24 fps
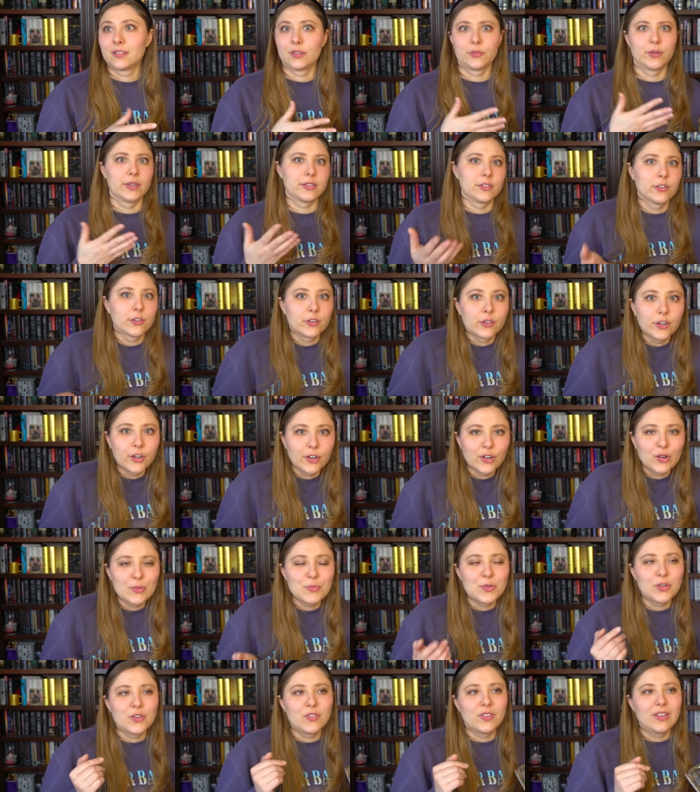the Russell Crowe
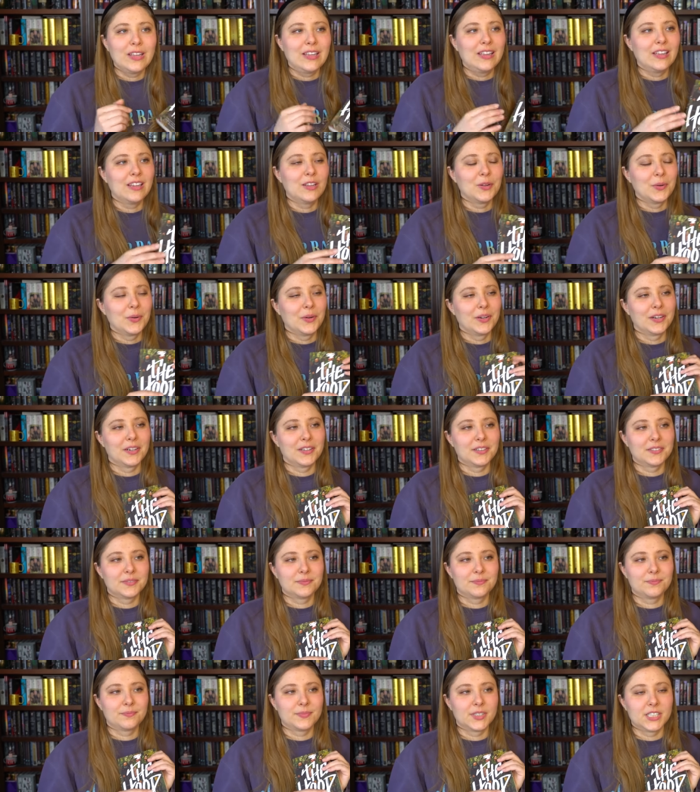movie or